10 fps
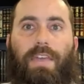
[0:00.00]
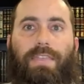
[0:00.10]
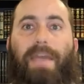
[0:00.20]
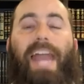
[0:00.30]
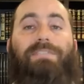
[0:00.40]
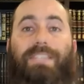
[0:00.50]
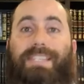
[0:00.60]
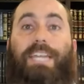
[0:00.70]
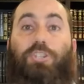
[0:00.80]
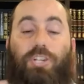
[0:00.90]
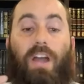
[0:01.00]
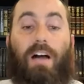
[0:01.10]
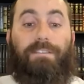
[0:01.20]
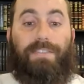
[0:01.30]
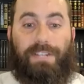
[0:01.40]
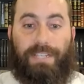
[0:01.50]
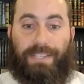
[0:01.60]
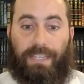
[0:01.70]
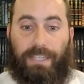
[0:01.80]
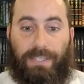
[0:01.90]
the manifestation of the
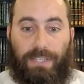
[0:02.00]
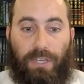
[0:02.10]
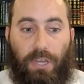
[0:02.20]
disease.